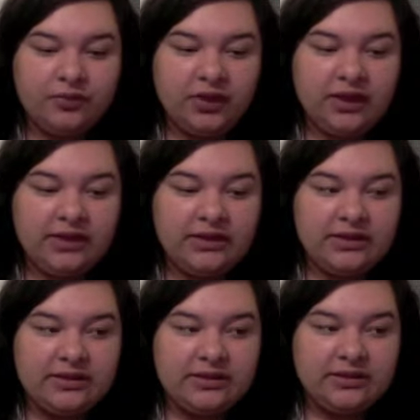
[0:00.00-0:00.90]

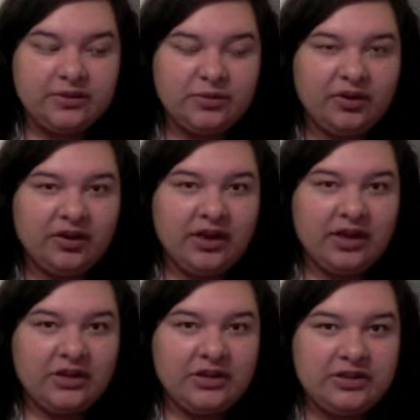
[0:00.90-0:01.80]
it's very
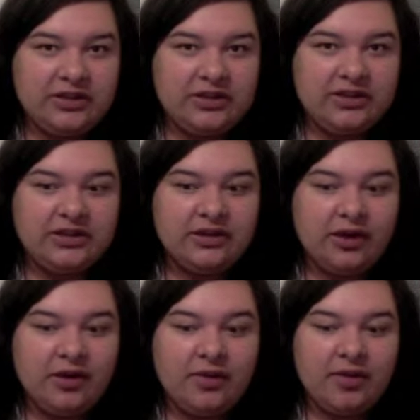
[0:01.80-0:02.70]
interesting to
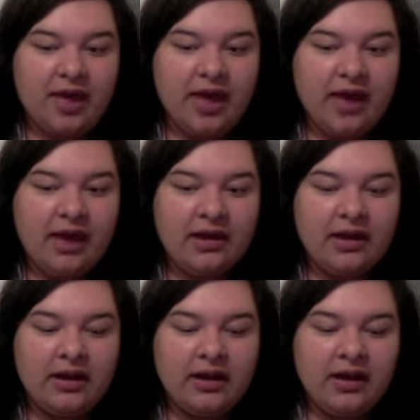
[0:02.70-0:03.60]
know that
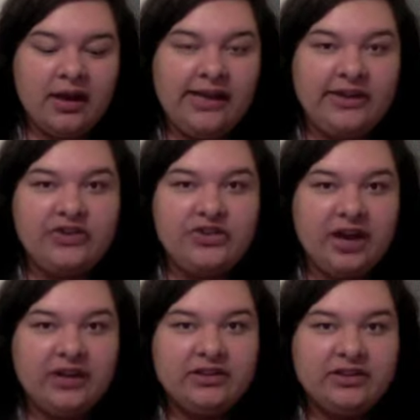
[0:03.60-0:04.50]
each
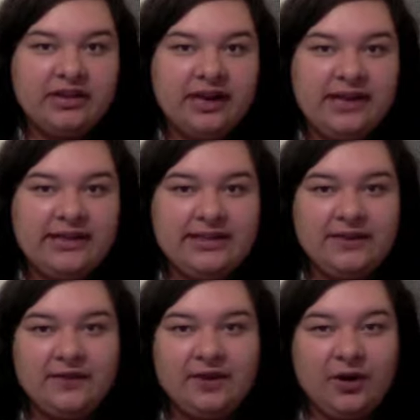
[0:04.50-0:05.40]
doctor has
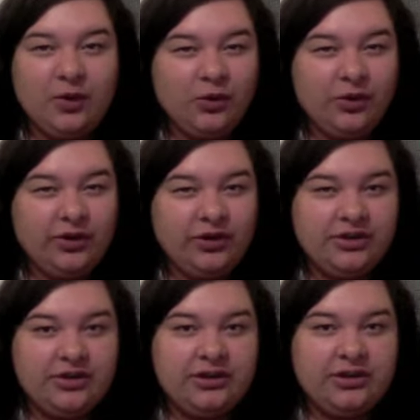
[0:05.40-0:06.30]
different
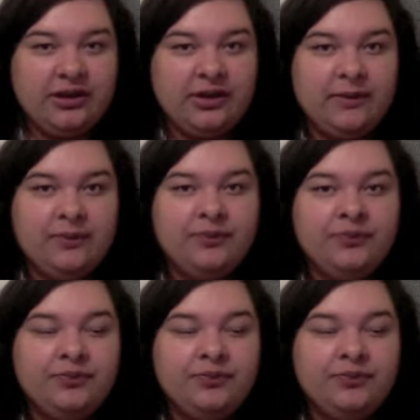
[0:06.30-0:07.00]
orders. Um,